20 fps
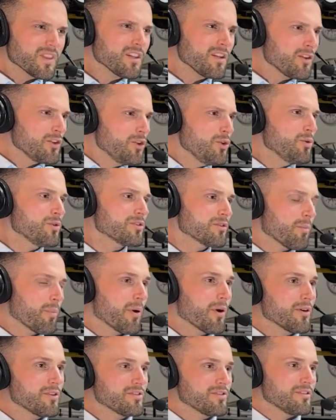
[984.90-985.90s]
you as a
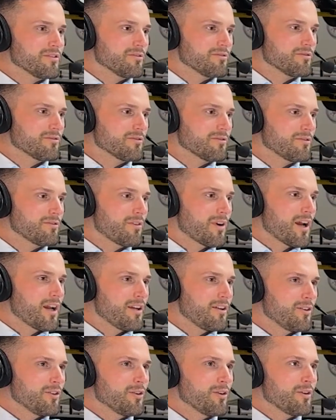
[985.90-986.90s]
person, right?
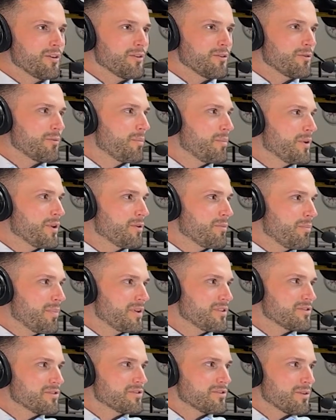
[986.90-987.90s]
You're the
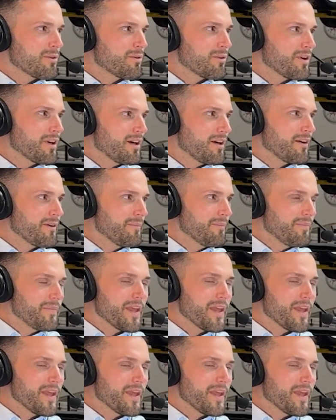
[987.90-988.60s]
business owner here,